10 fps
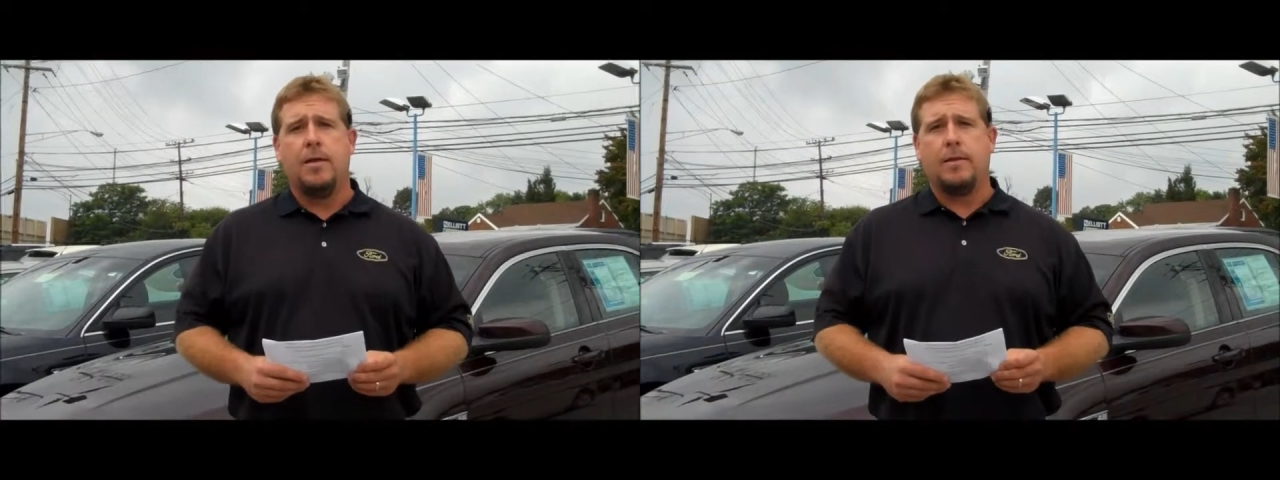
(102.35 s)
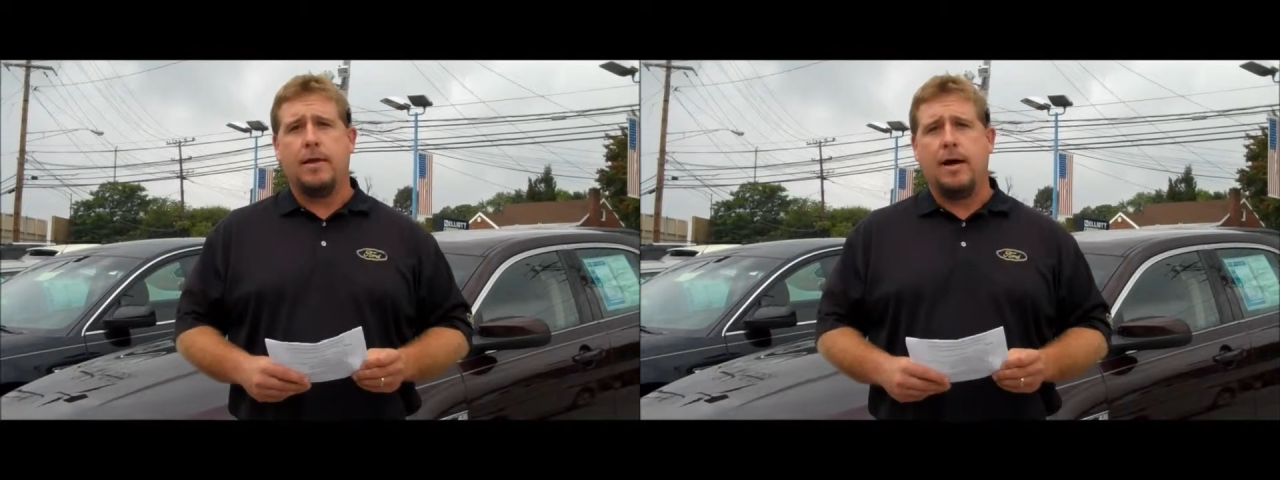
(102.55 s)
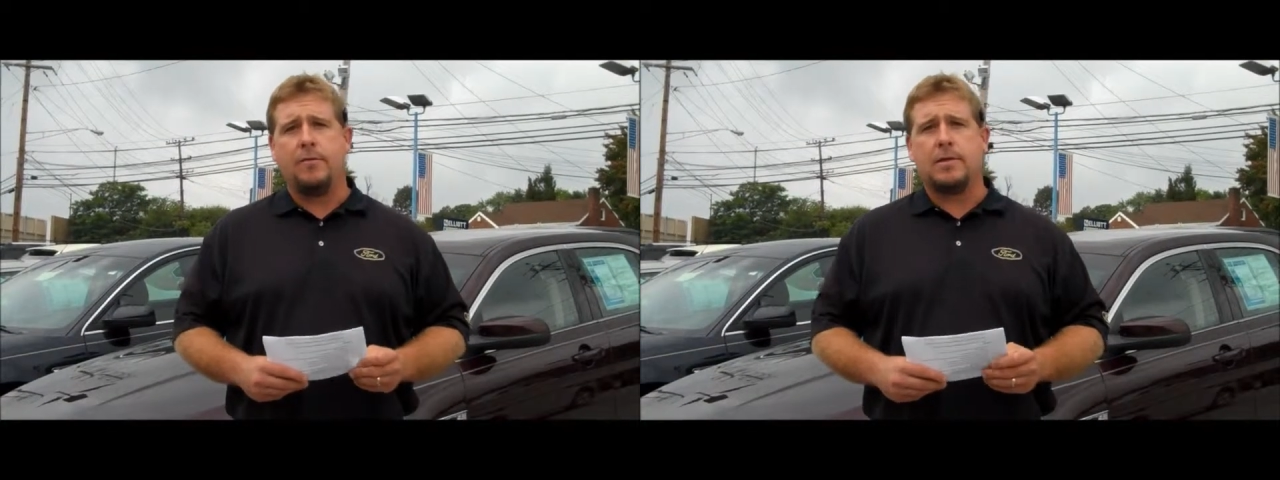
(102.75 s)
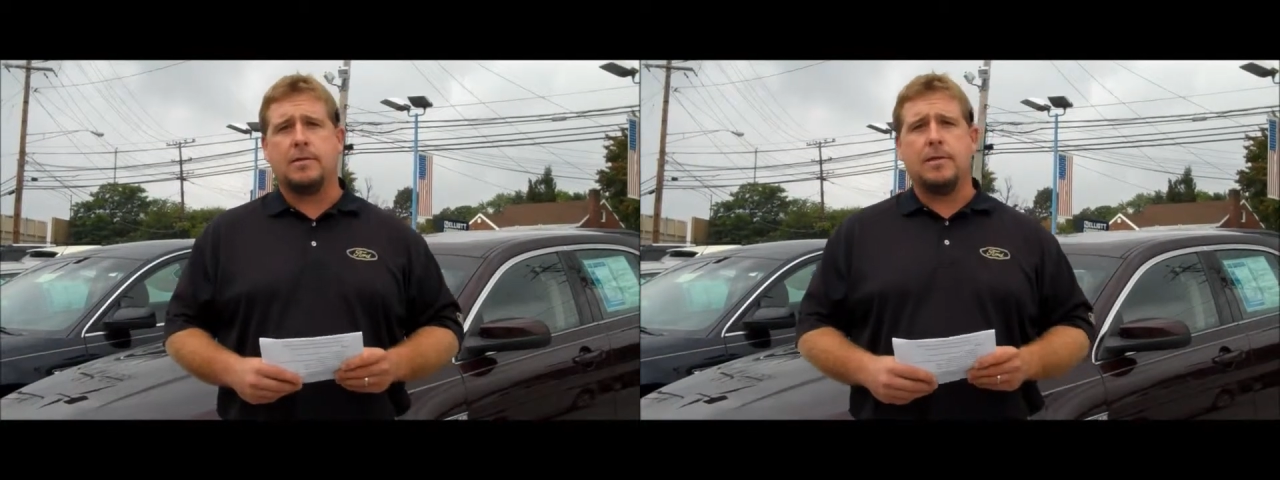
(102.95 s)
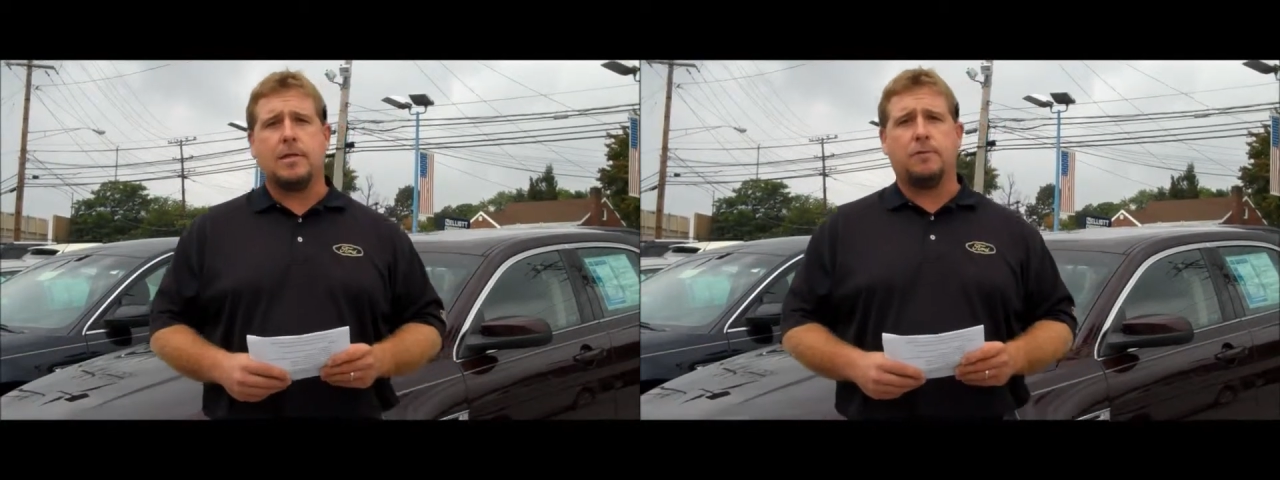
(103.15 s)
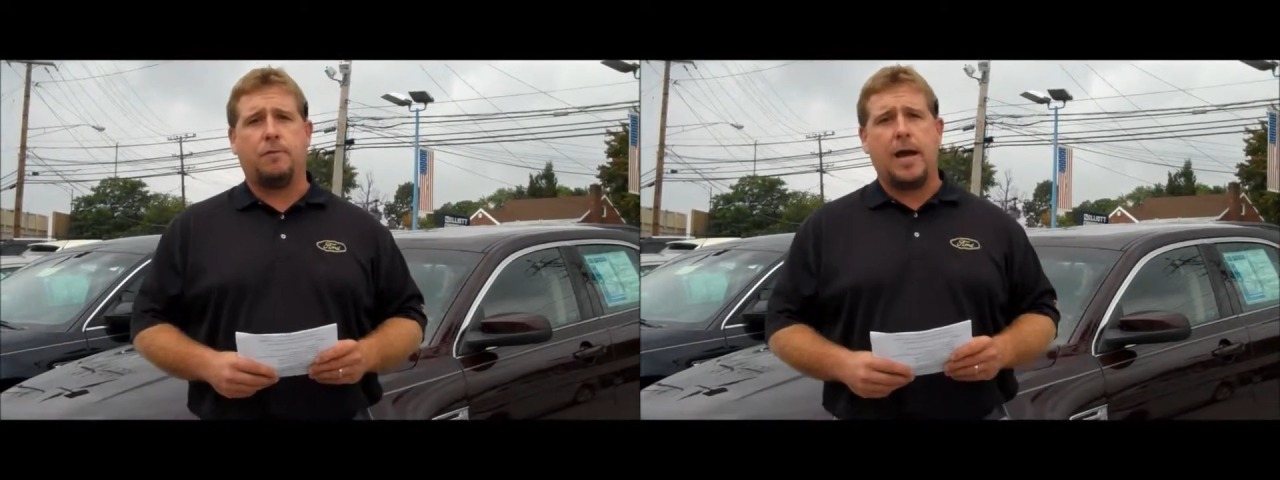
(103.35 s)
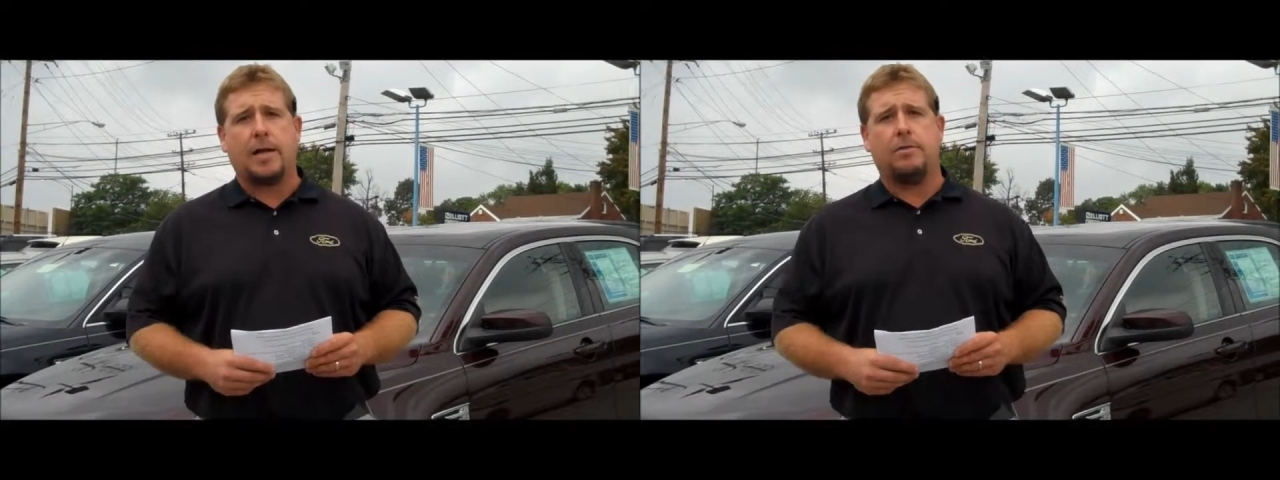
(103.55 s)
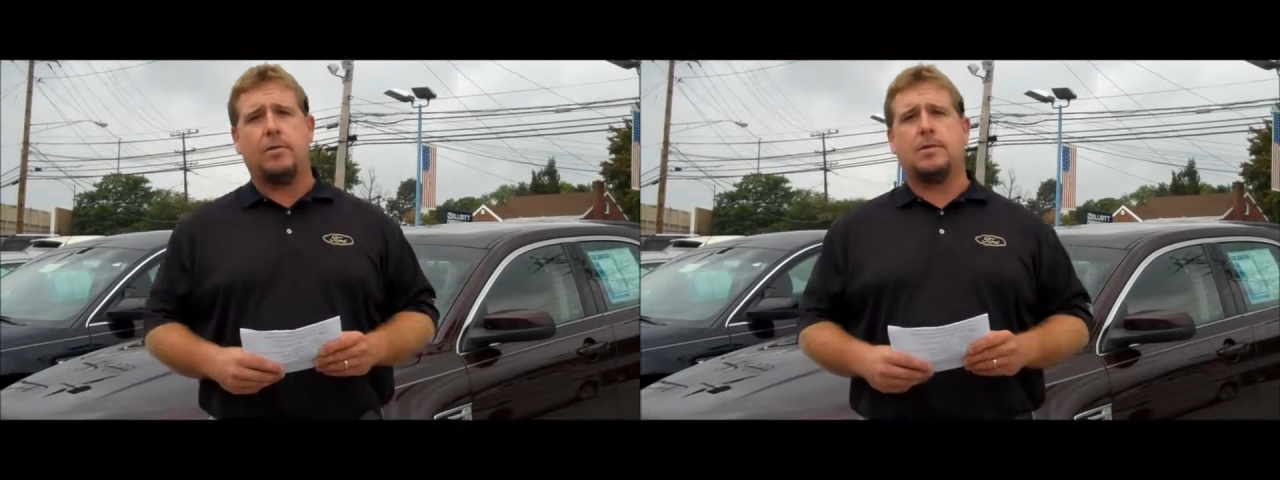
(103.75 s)
then obviously that's a
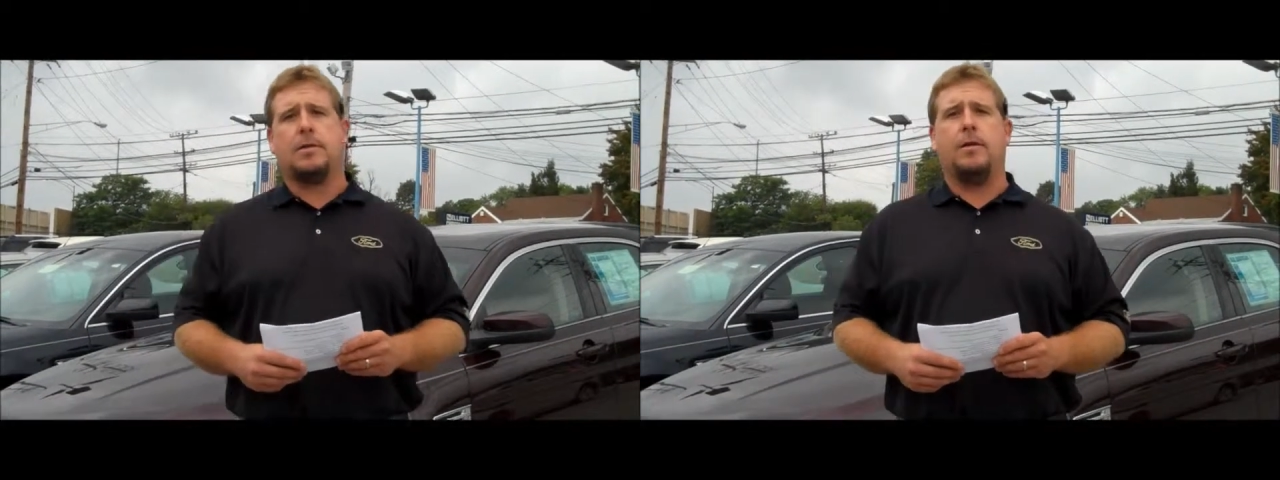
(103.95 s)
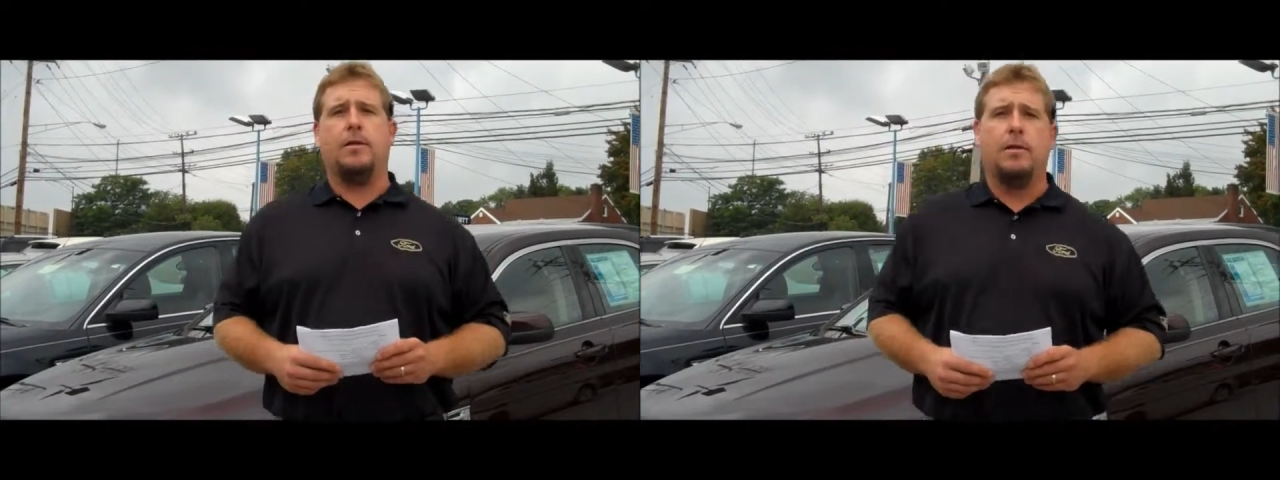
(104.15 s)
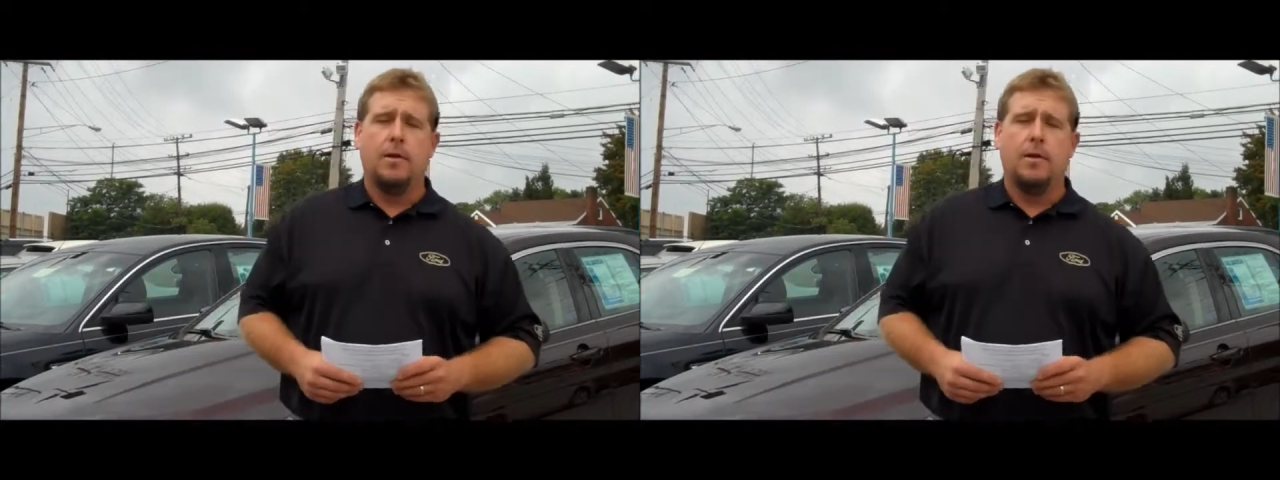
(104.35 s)
factor that's going to